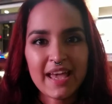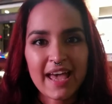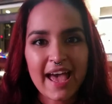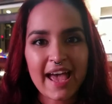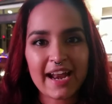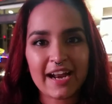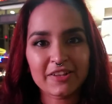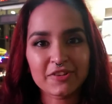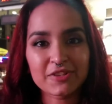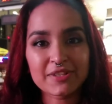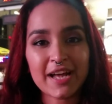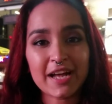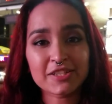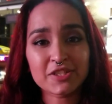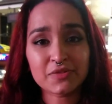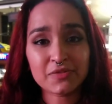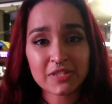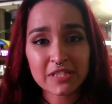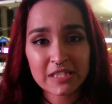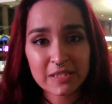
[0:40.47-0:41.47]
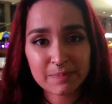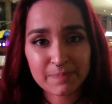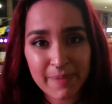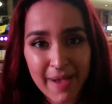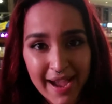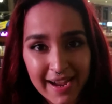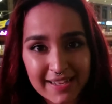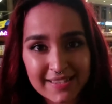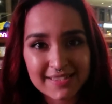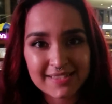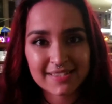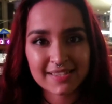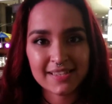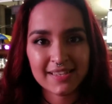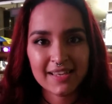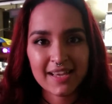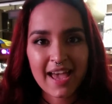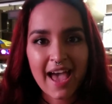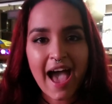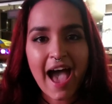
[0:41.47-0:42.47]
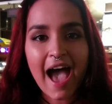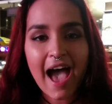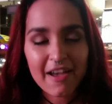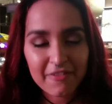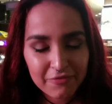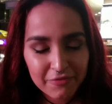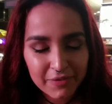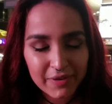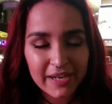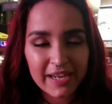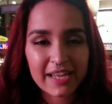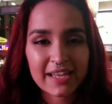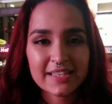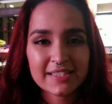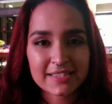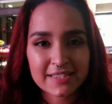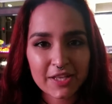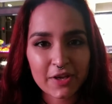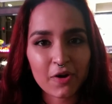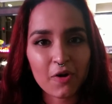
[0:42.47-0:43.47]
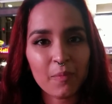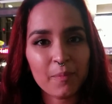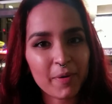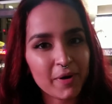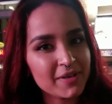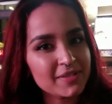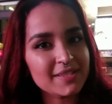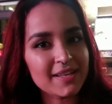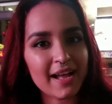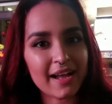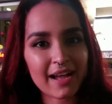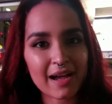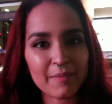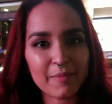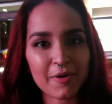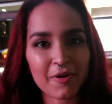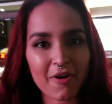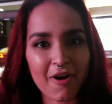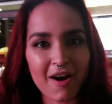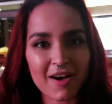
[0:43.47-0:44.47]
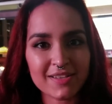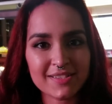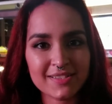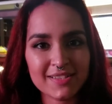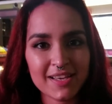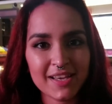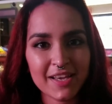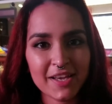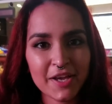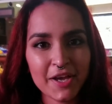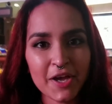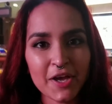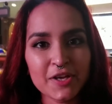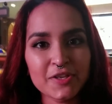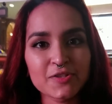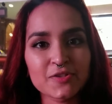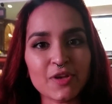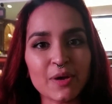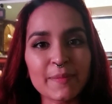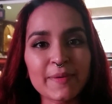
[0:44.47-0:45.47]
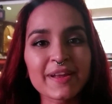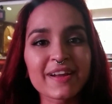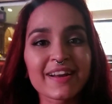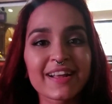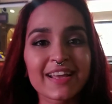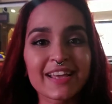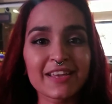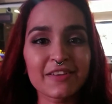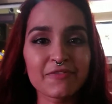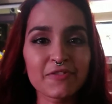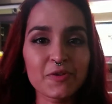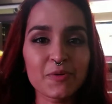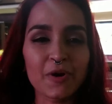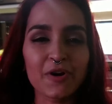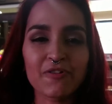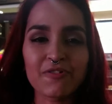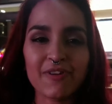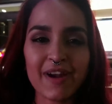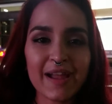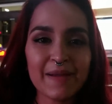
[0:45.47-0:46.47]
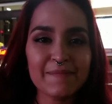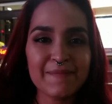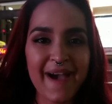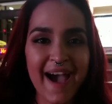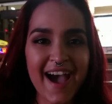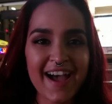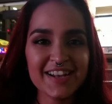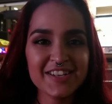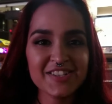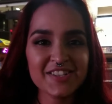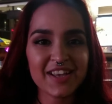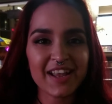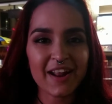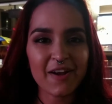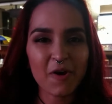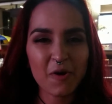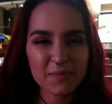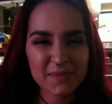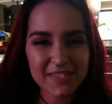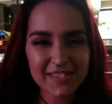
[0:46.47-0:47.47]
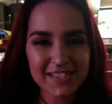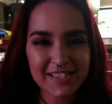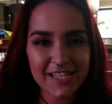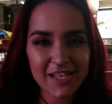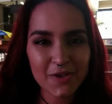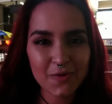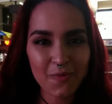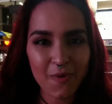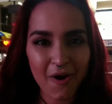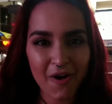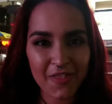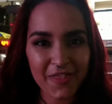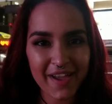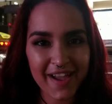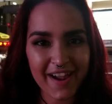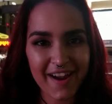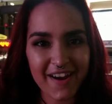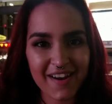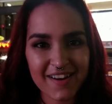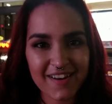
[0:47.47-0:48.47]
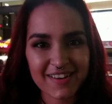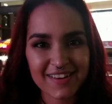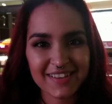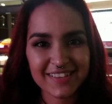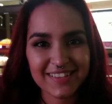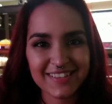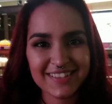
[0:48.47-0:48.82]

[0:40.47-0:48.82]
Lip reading: and I learned how to respect every single person I come across. So I'm here to give you a great match, and I hope to see you all there.